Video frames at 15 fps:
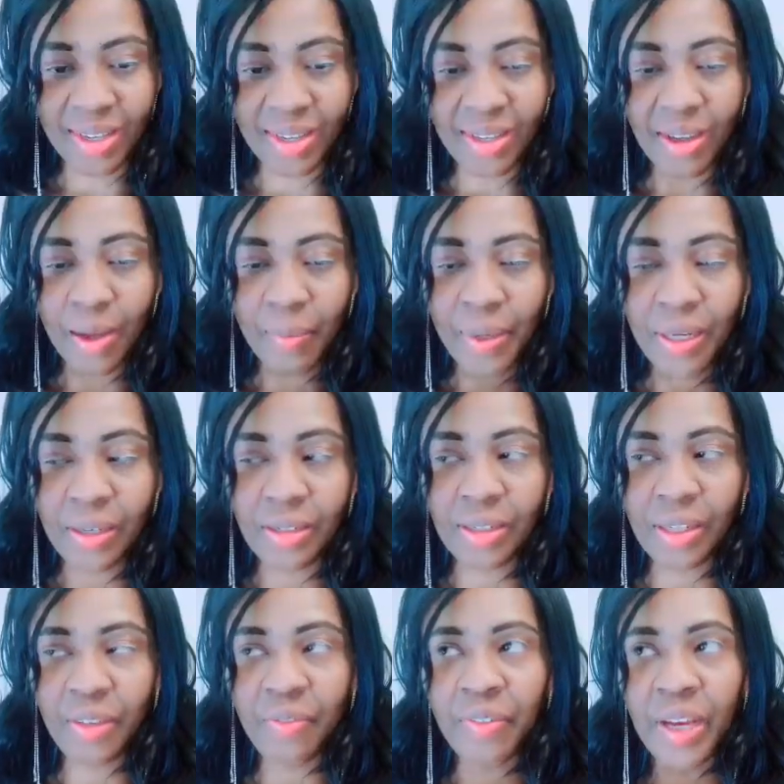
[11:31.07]
I
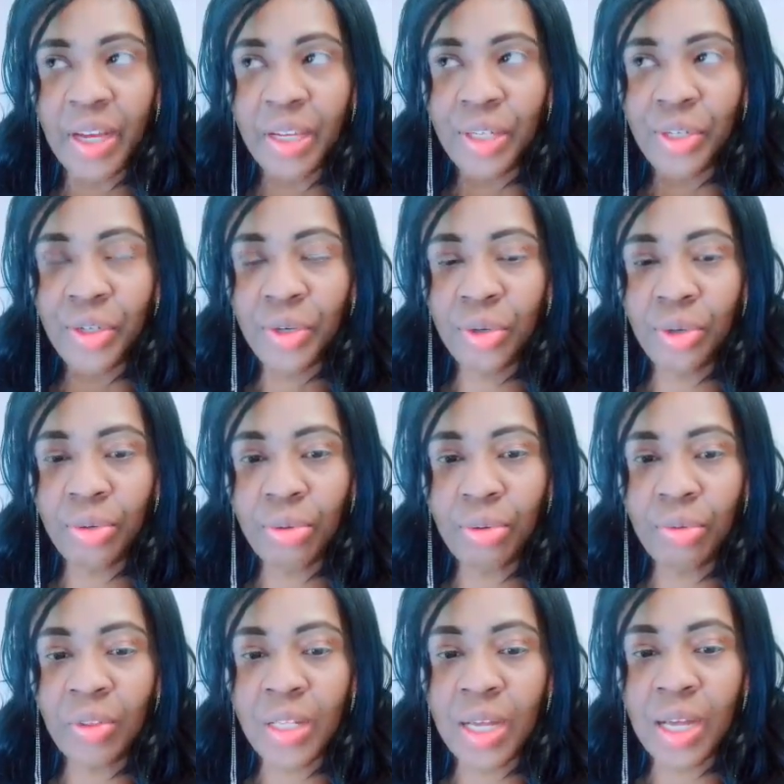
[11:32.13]
mean, if I
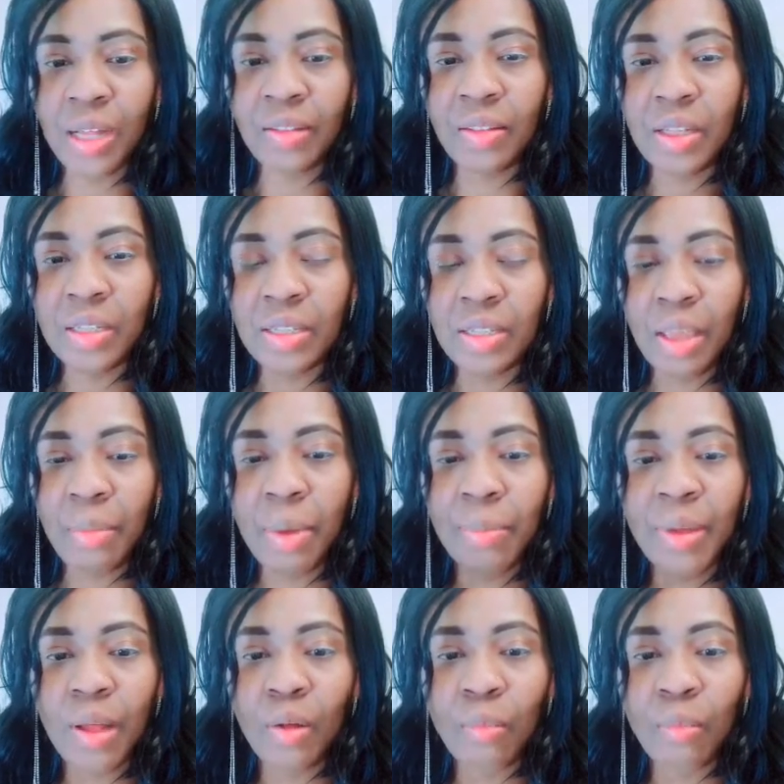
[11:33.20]
knew that the same amount of